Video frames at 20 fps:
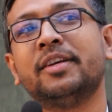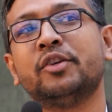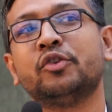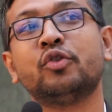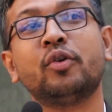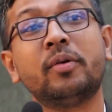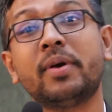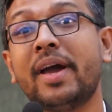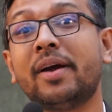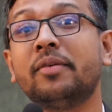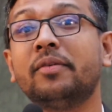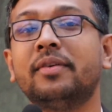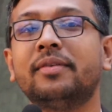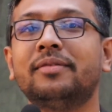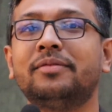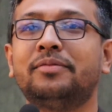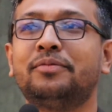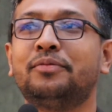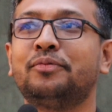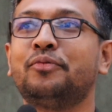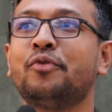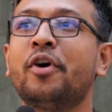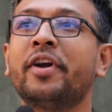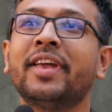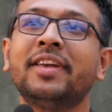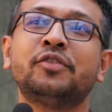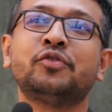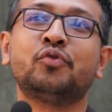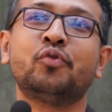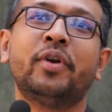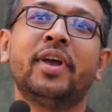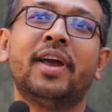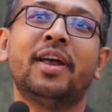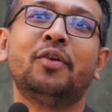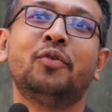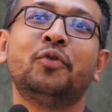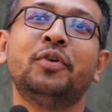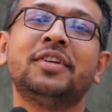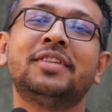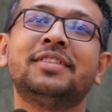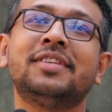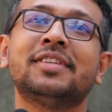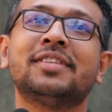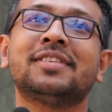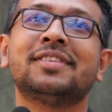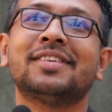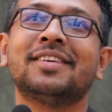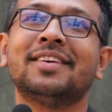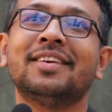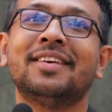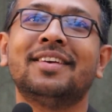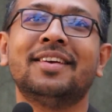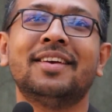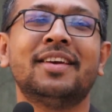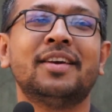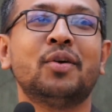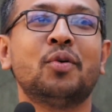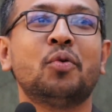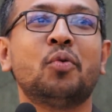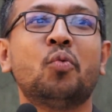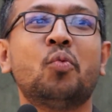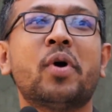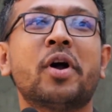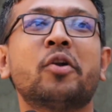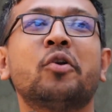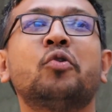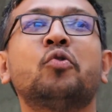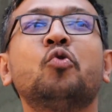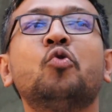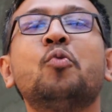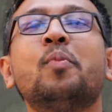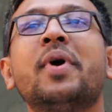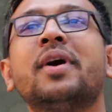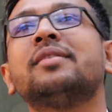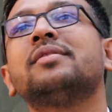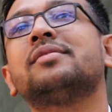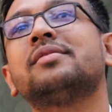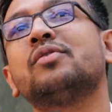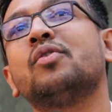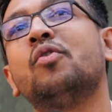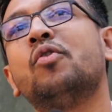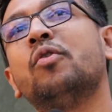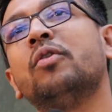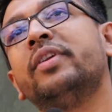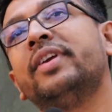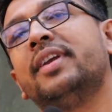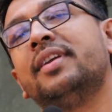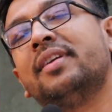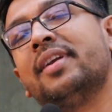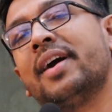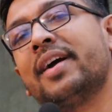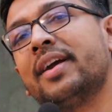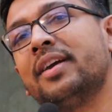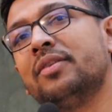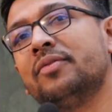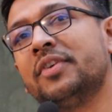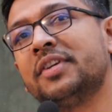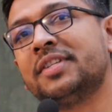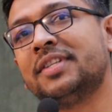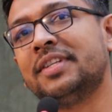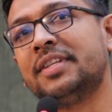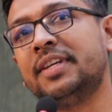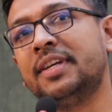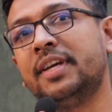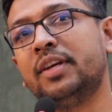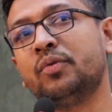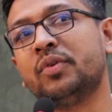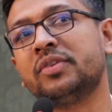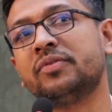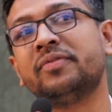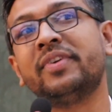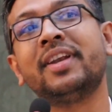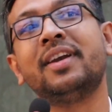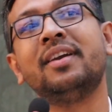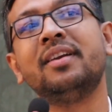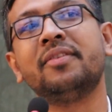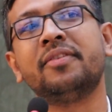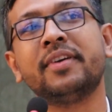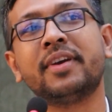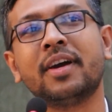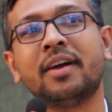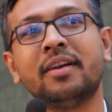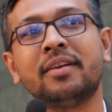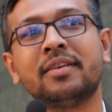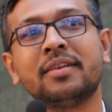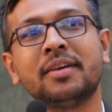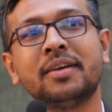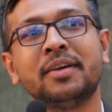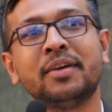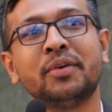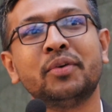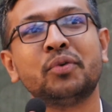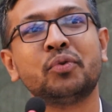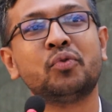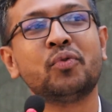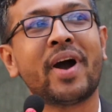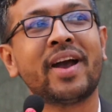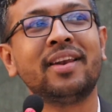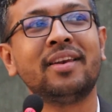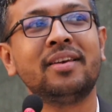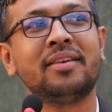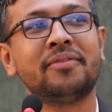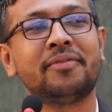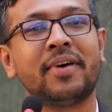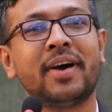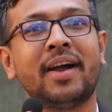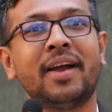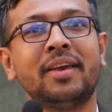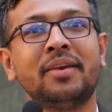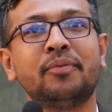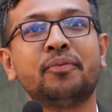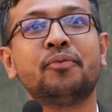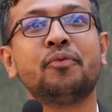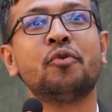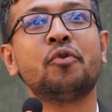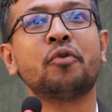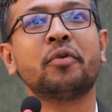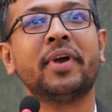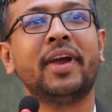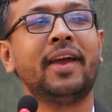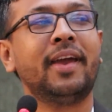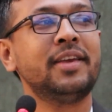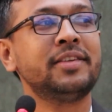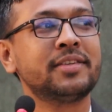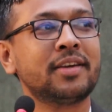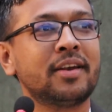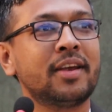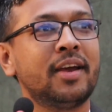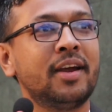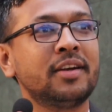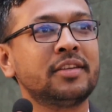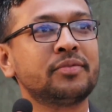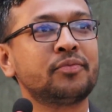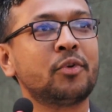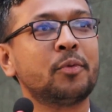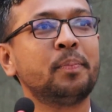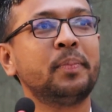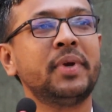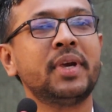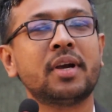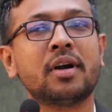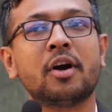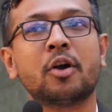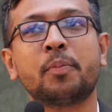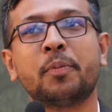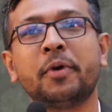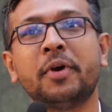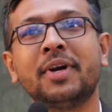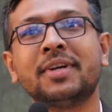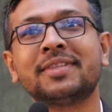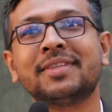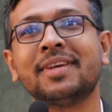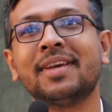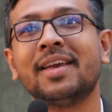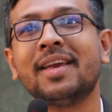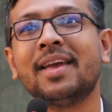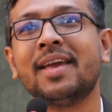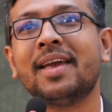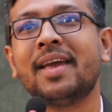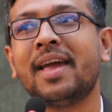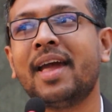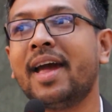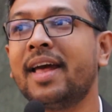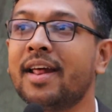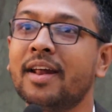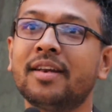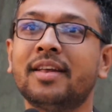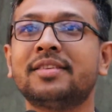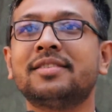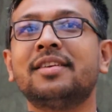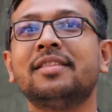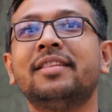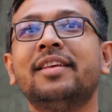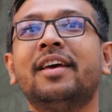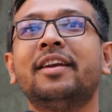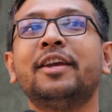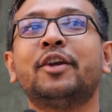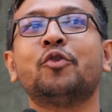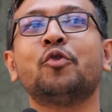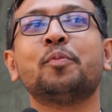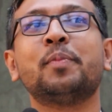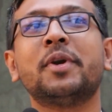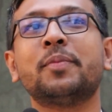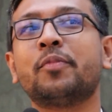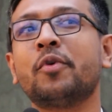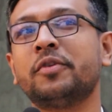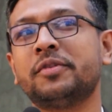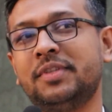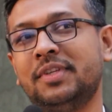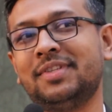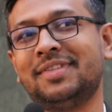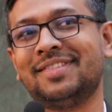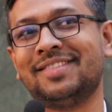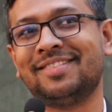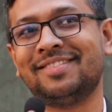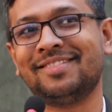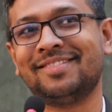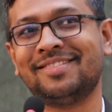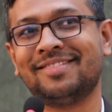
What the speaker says: So for a student who is just 1 or 2 months old in Dhaka University, it was very difficult to identify 4 HR heads from big corporates and understand their recruitment process.